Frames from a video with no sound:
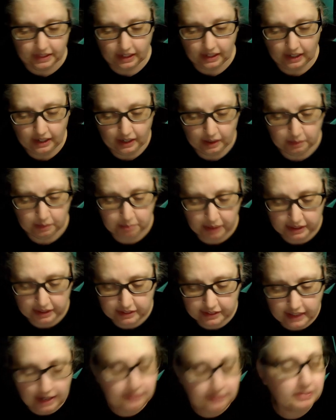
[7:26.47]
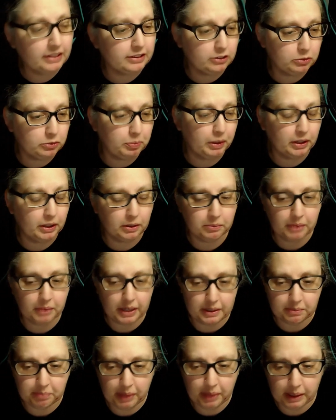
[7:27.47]
But definitely spearmint
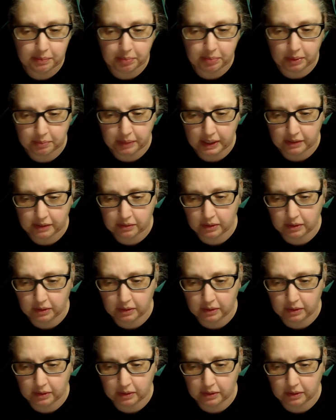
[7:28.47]
and peppermint